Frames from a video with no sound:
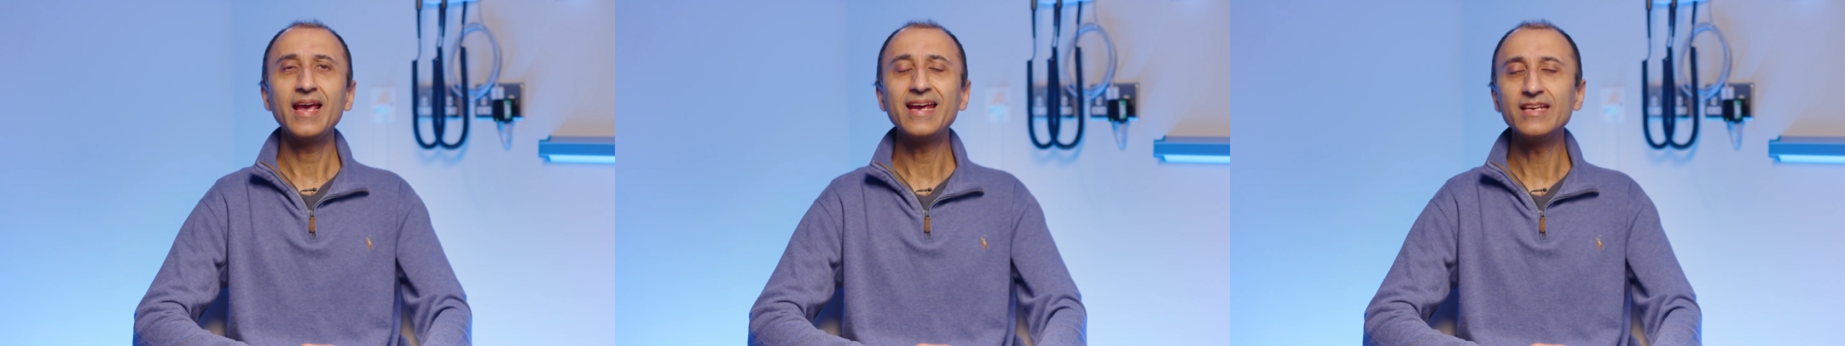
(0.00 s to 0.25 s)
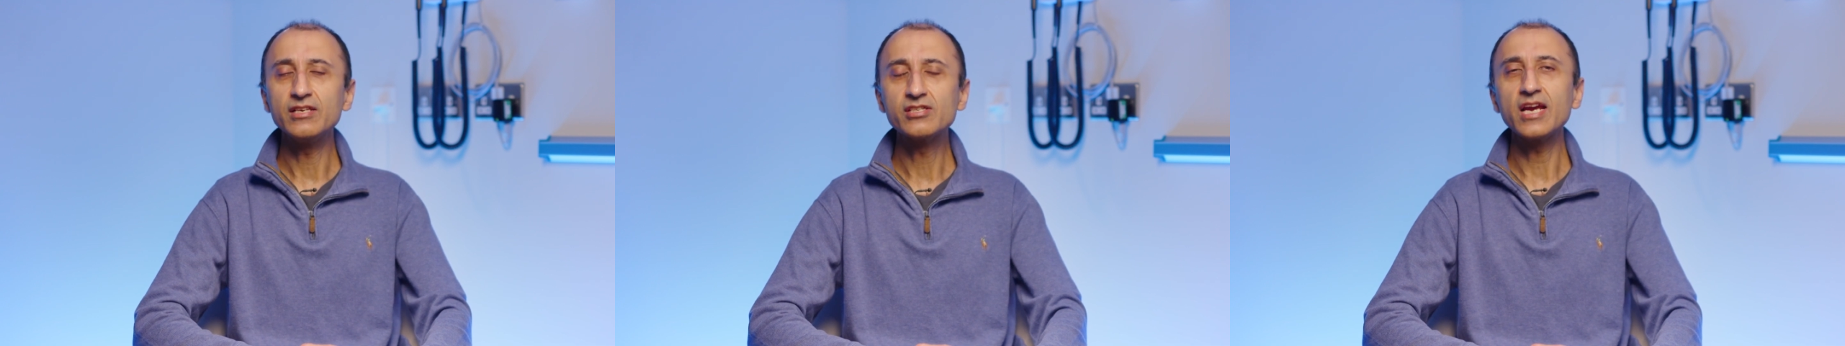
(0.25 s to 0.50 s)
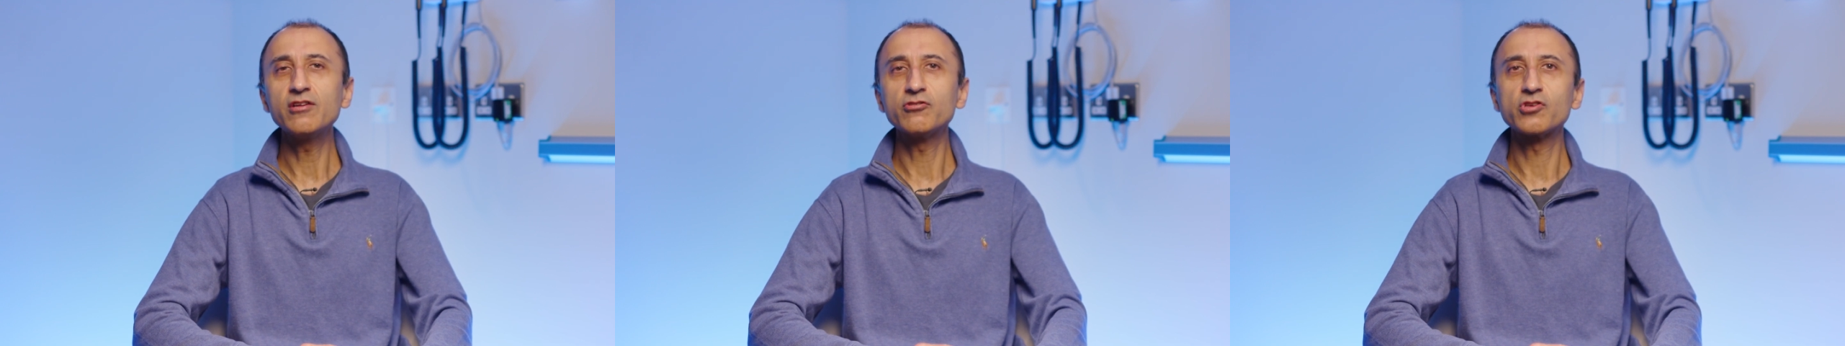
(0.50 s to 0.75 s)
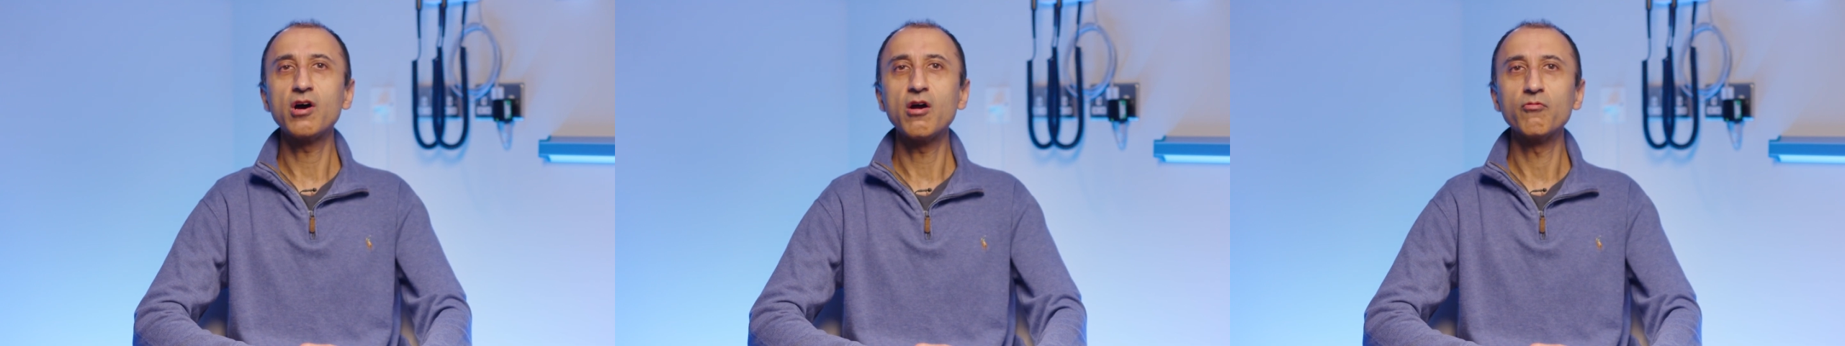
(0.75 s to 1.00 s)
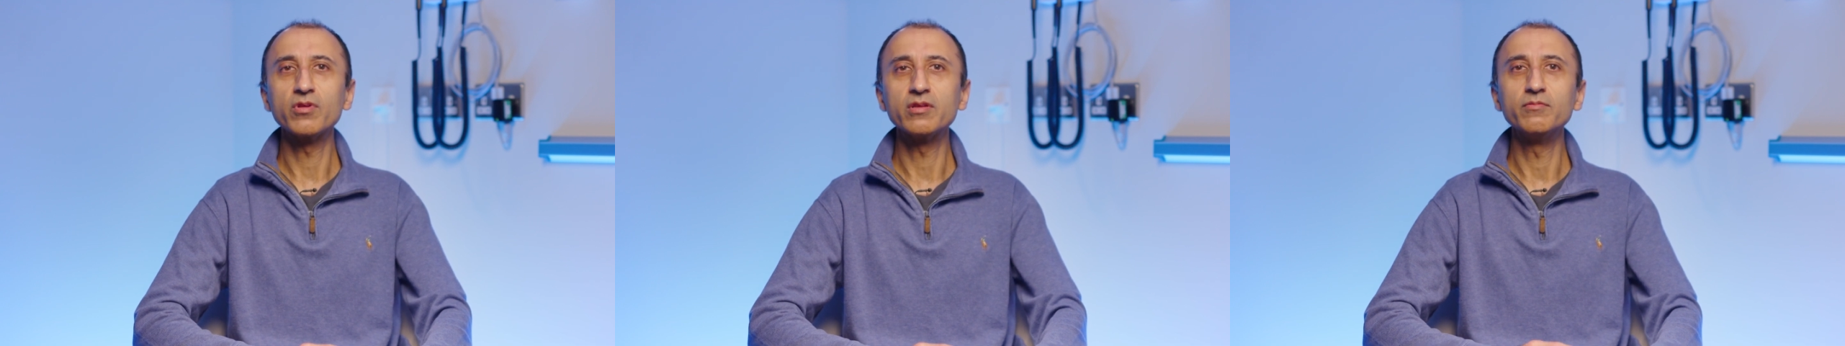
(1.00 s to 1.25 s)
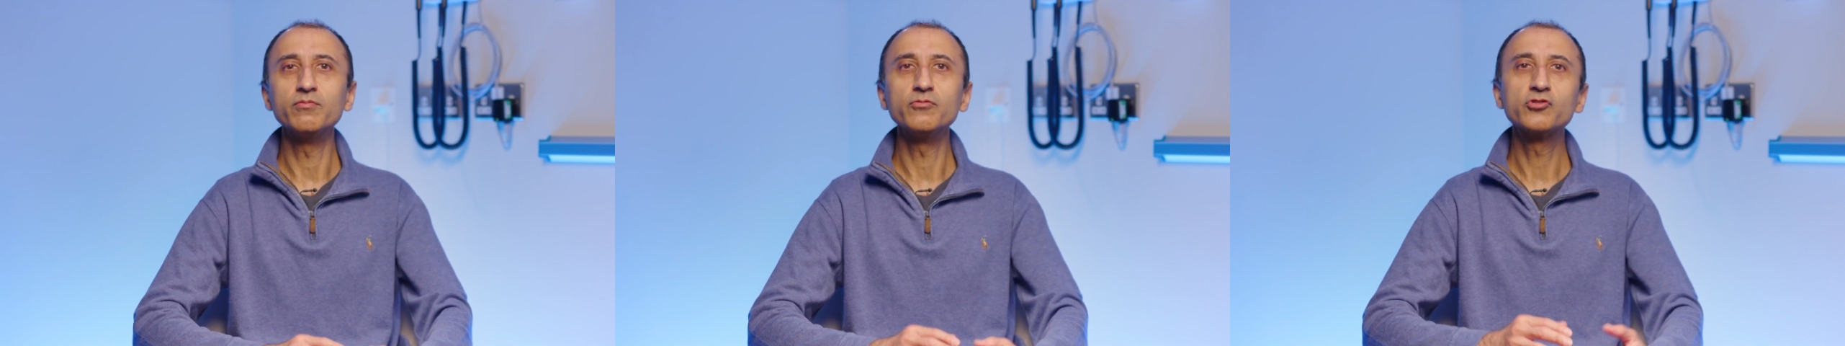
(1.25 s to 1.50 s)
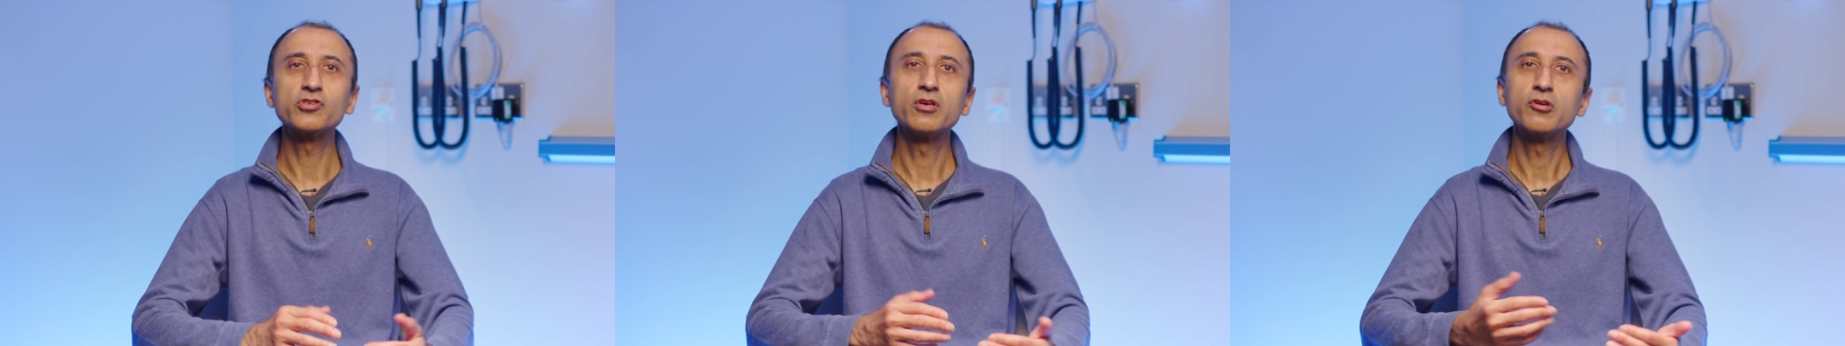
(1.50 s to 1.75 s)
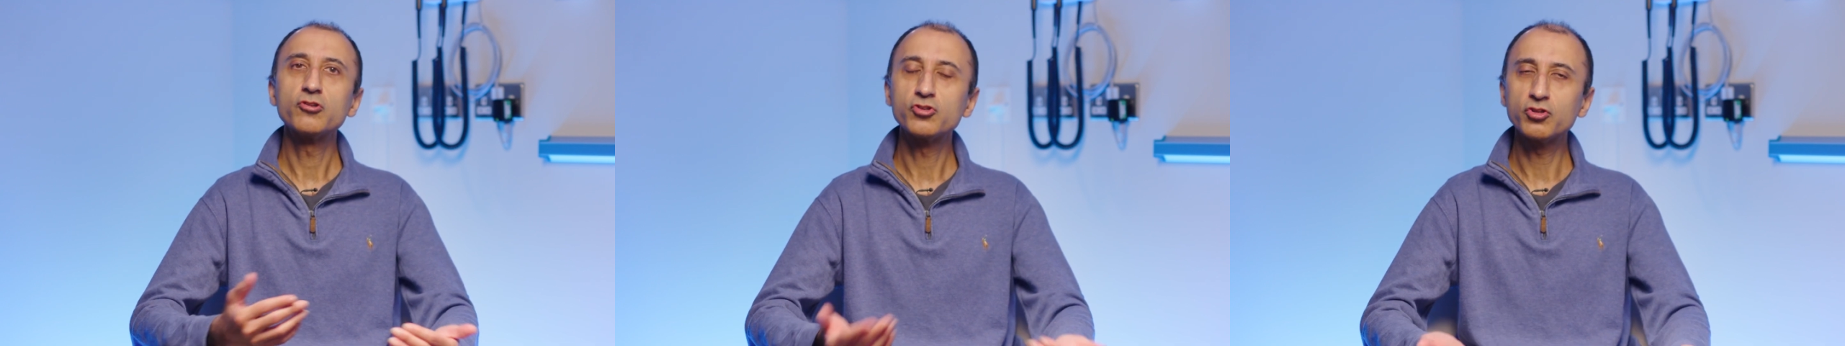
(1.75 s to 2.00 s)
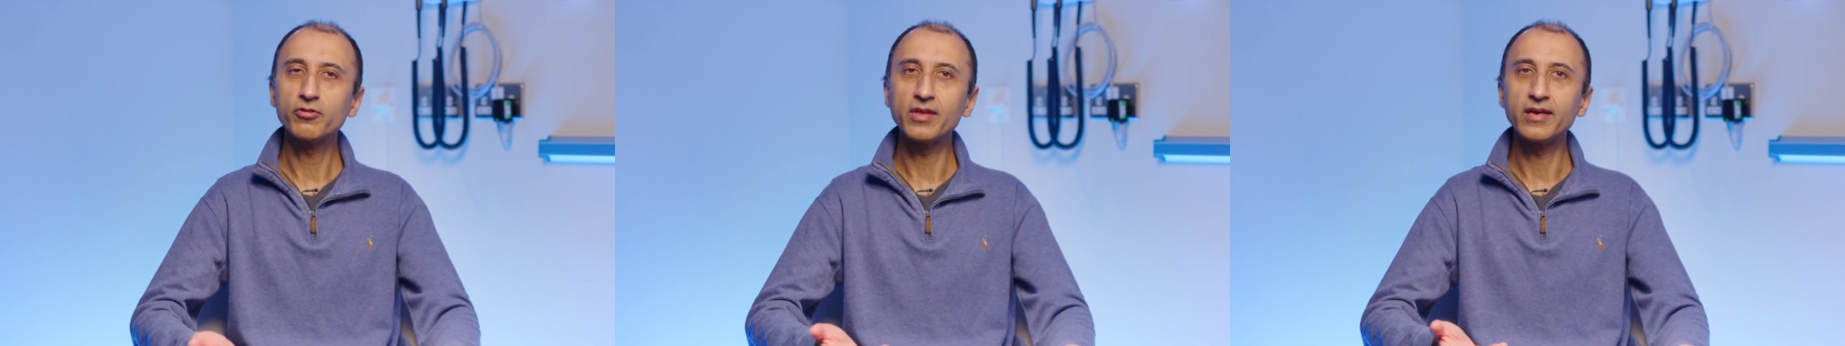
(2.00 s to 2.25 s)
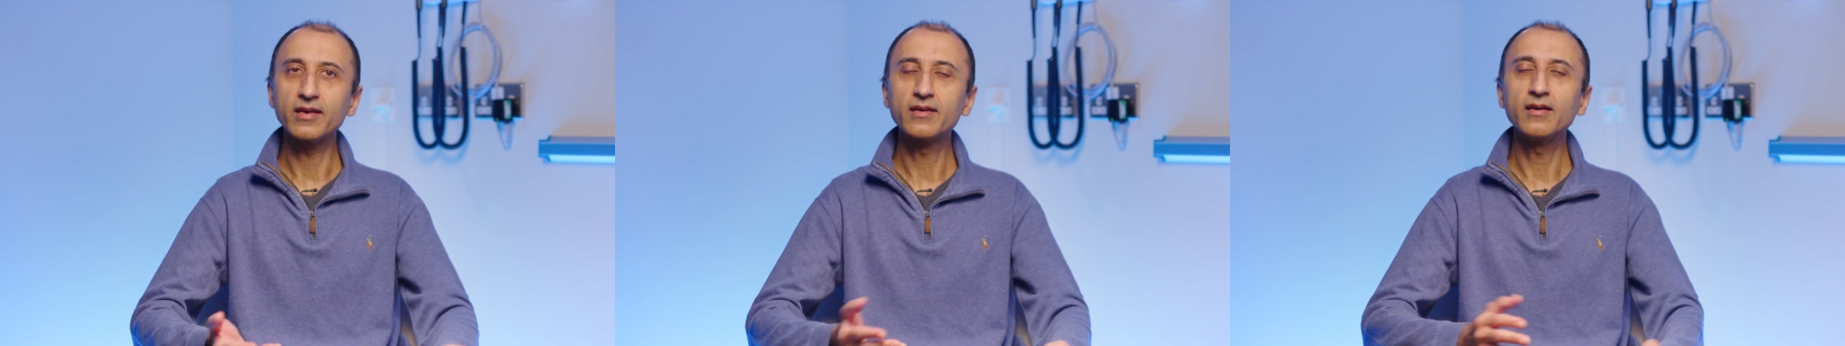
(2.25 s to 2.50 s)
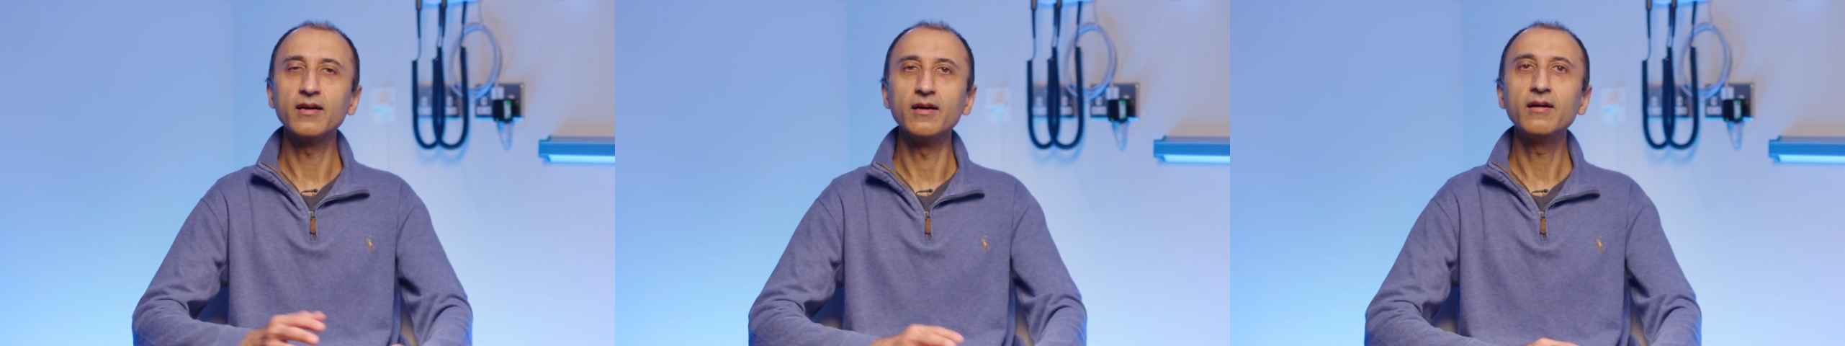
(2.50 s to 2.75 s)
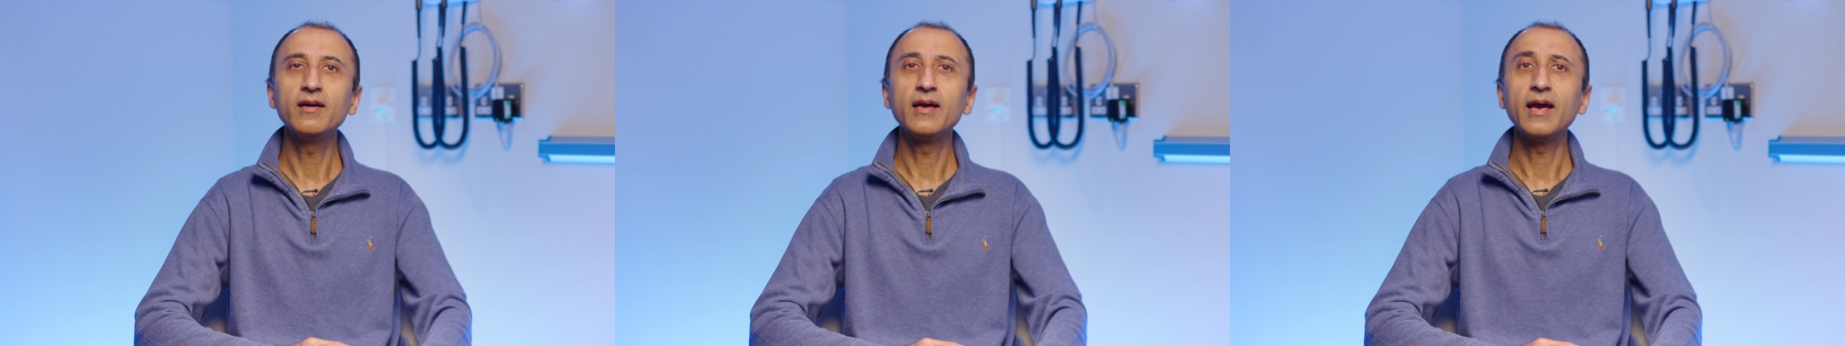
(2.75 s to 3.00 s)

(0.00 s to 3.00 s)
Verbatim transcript: any dangerous heart rhythms should they occur